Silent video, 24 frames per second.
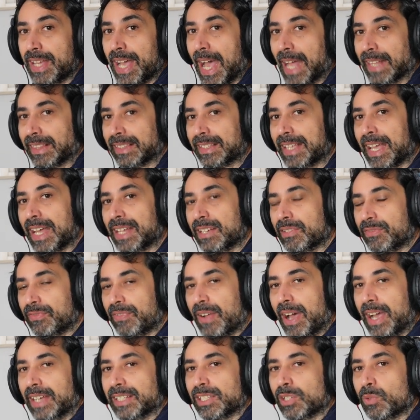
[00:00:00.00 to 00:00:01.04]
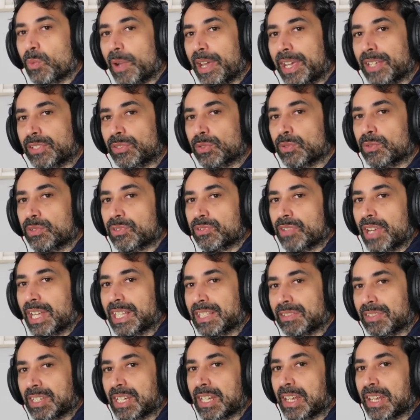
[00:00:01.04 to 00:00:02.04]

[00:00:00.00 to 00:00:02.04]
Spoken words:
and then find a way to creatively